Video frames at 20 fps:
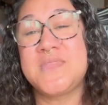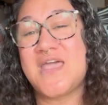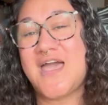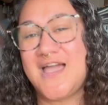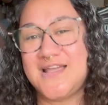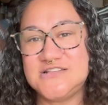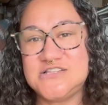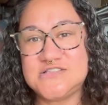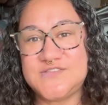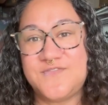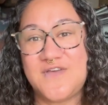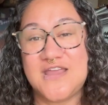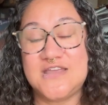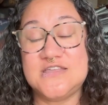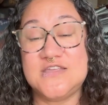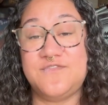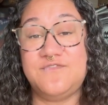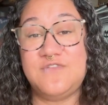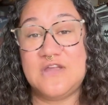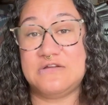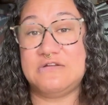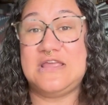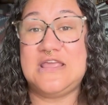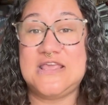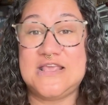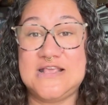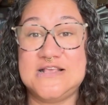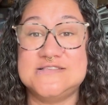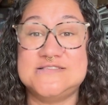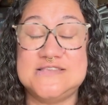I just find it very
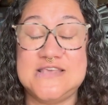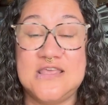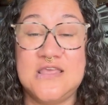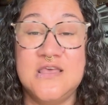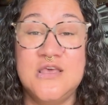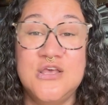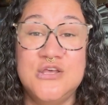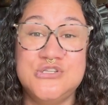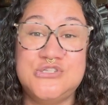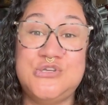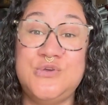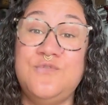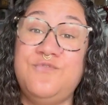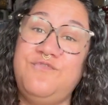easy to